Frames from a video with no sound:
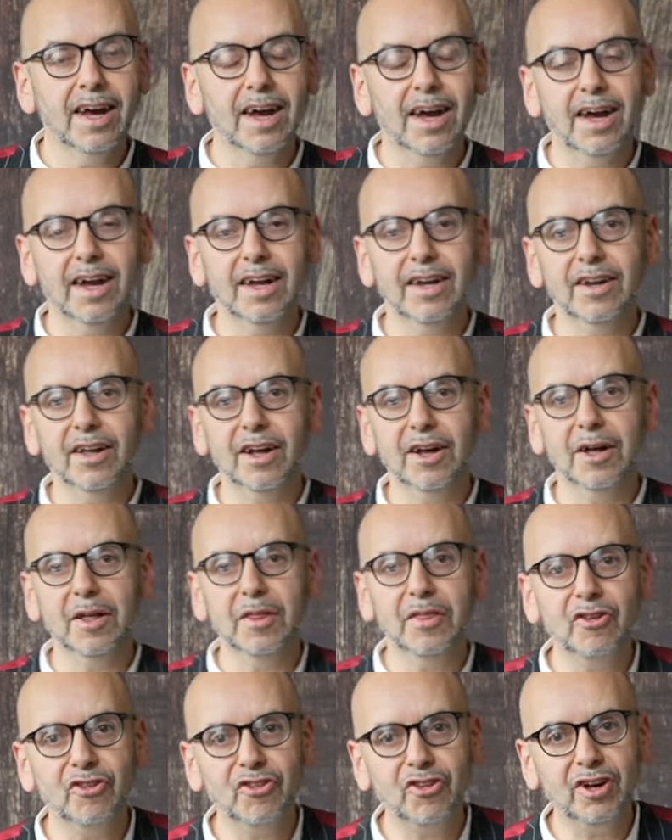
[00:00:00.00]
And
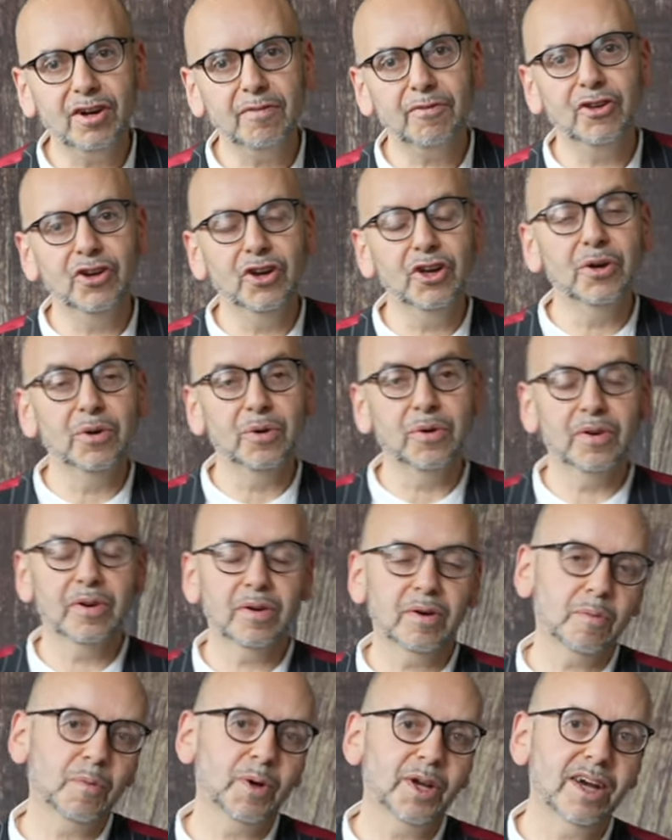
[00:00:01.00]
this afternoon,
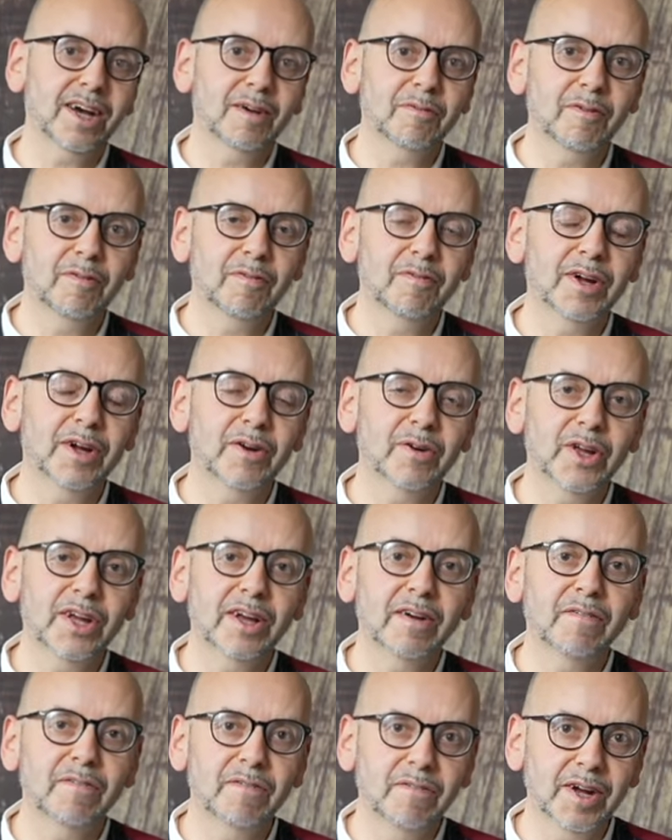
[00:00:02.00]
we have a
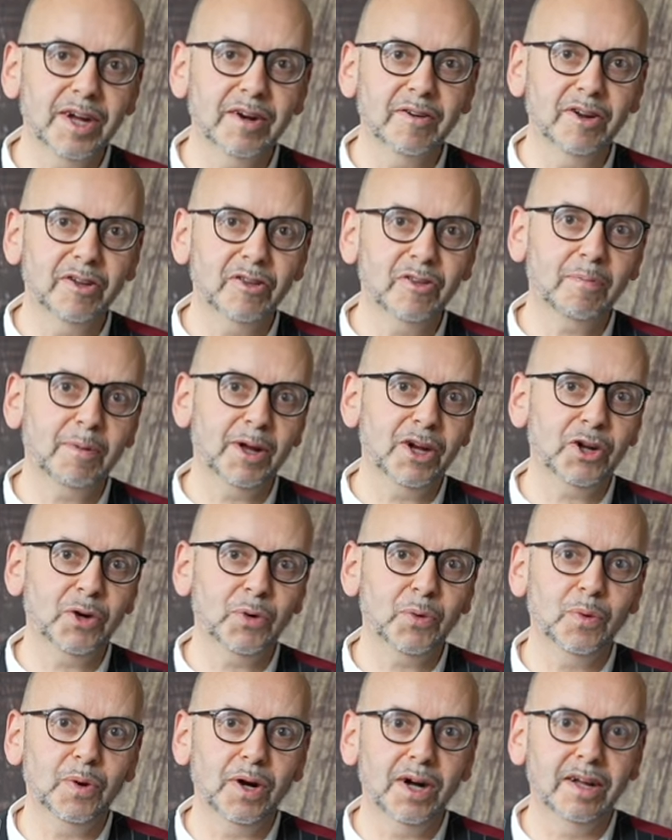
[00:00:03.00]
very, very
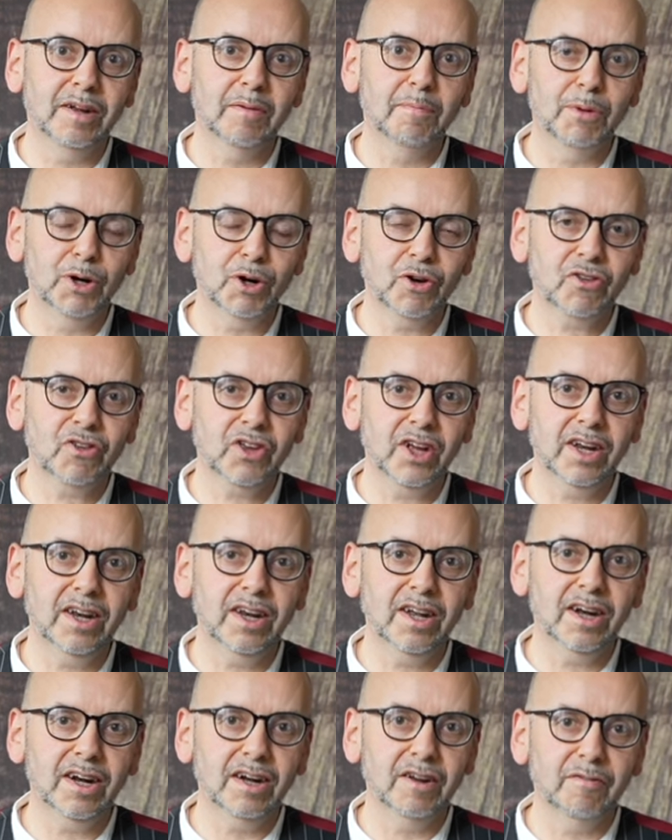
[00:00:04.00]
special
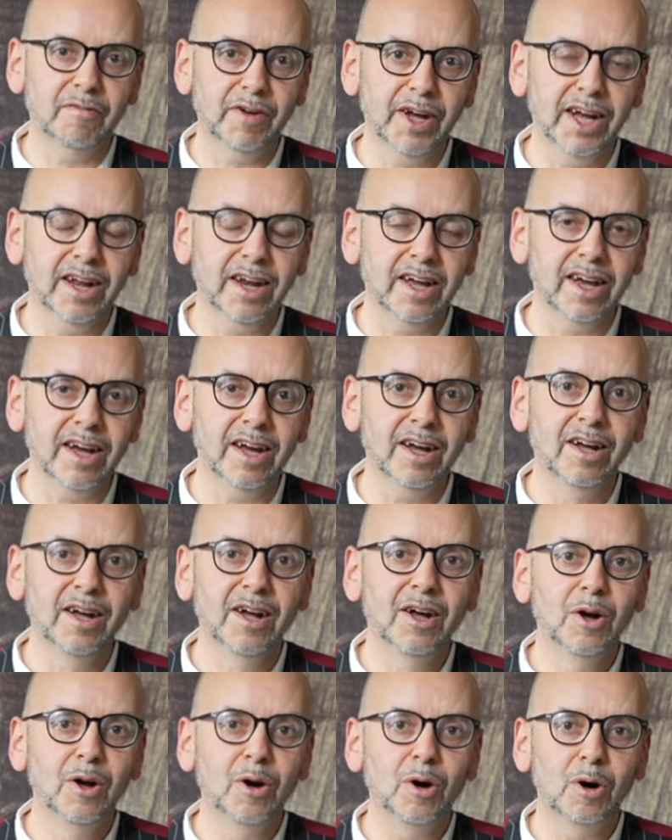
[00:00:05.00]
unveiling
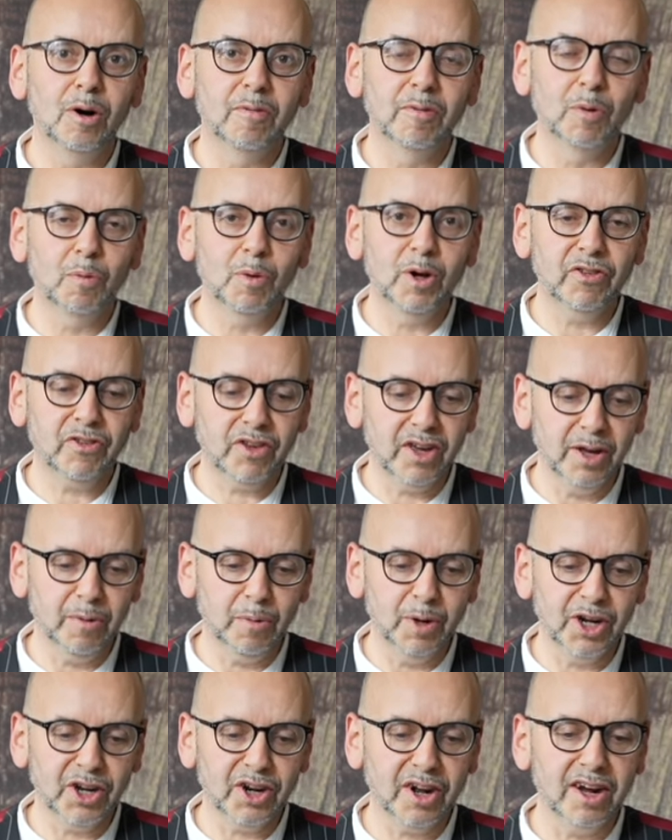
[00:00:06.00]
of a whisky,
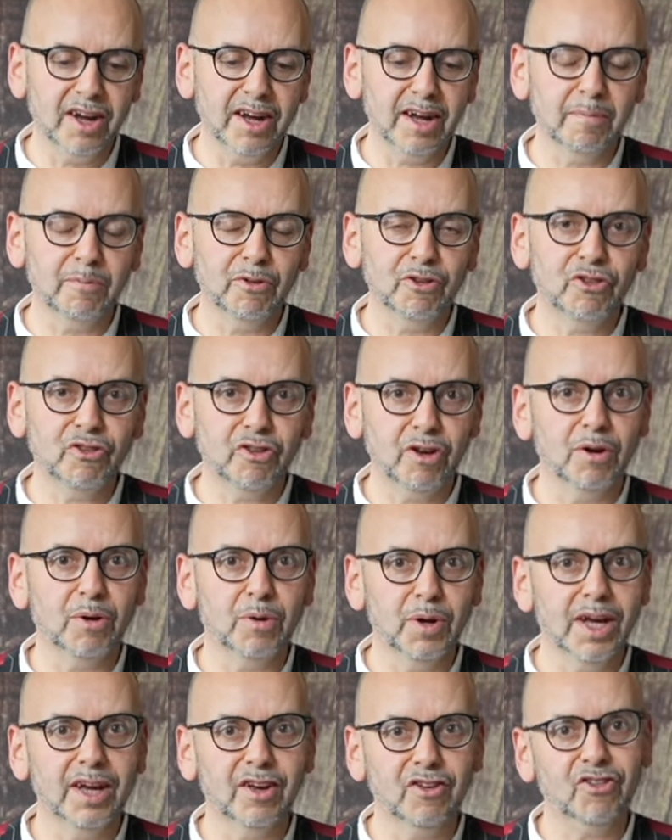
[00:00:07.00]
which I am
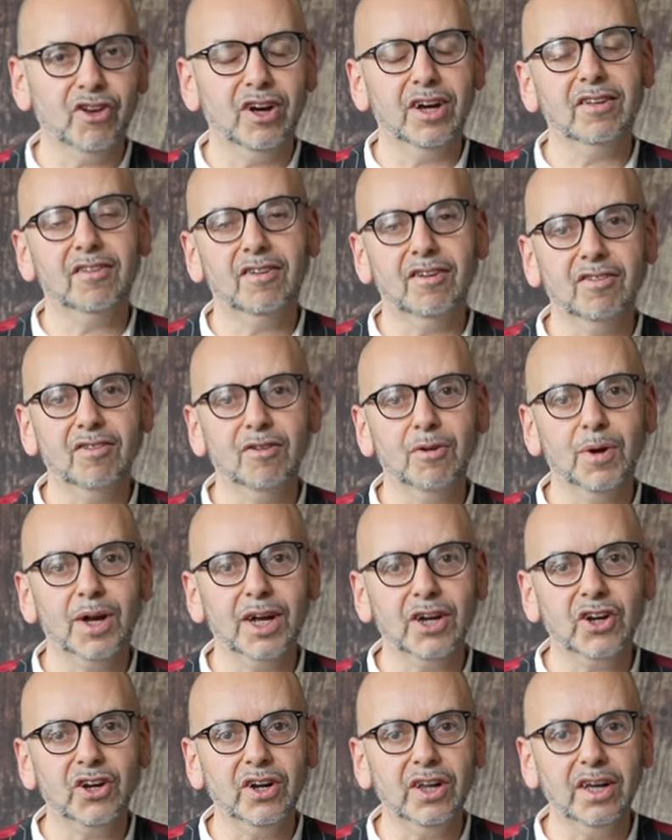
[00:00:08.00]
so excited to
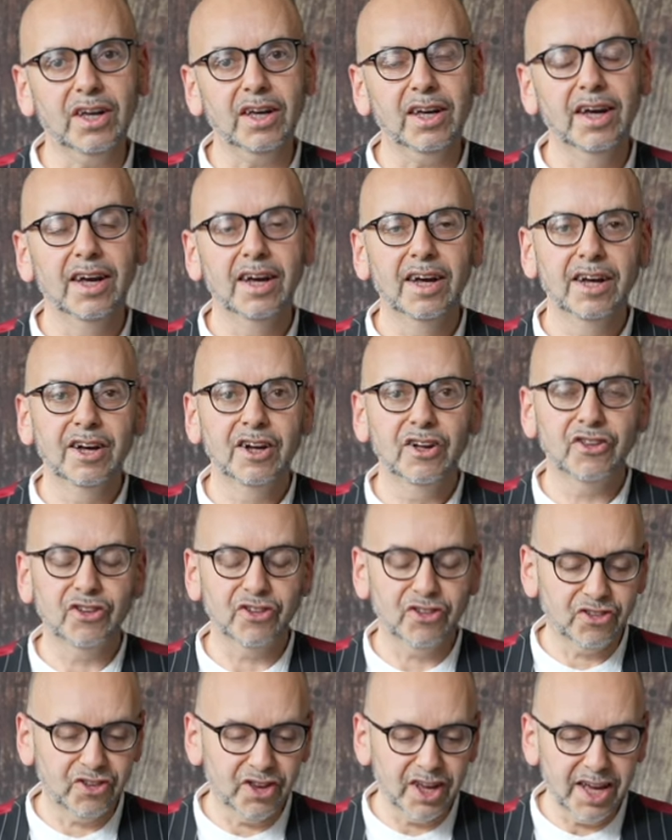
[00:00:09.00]
actually to
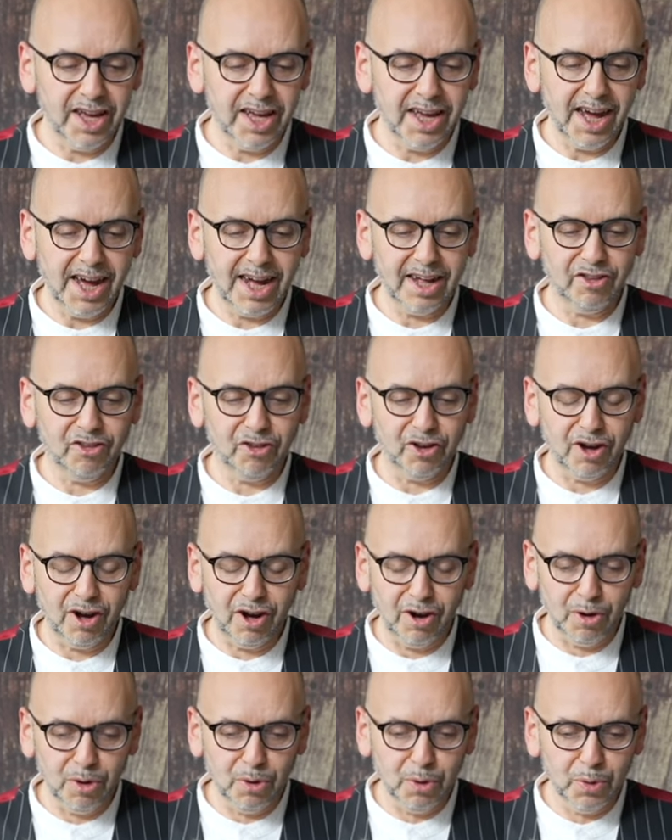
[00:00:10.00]
see and to
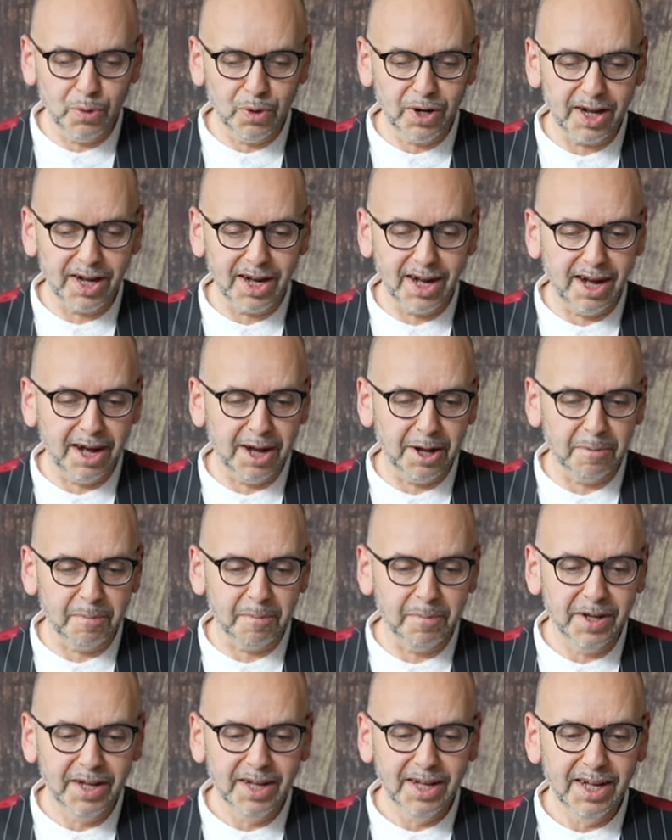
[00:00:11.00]
hold
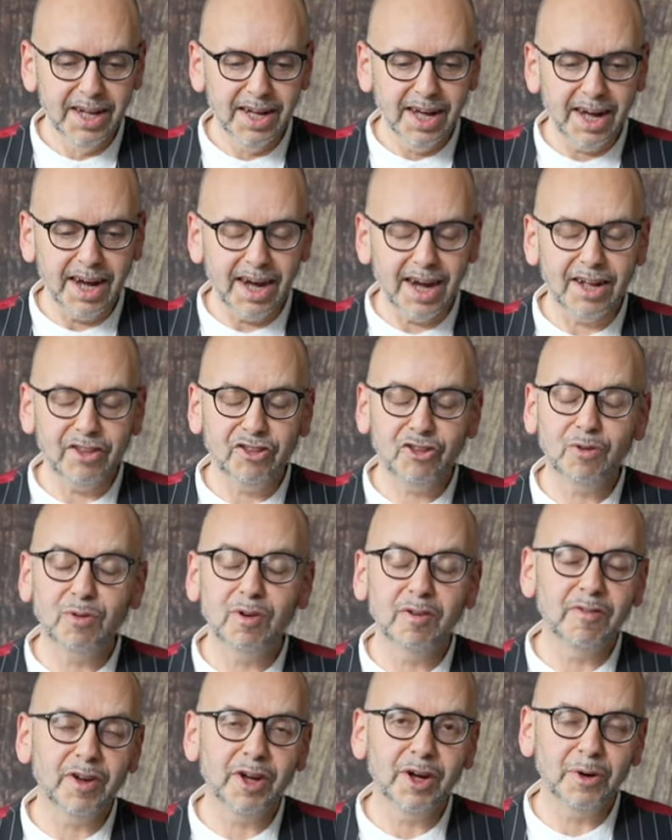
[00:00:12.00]
and to
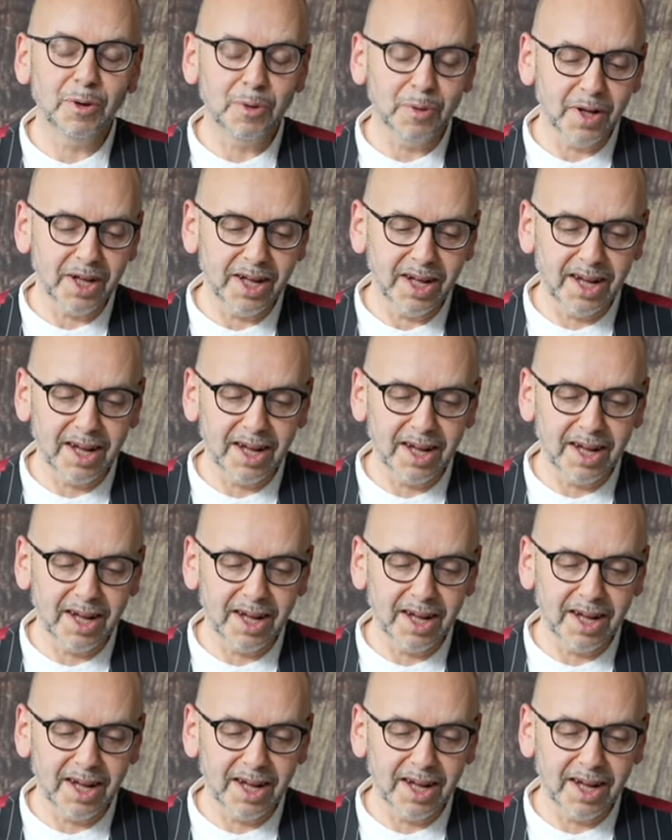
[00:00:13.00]
reveal.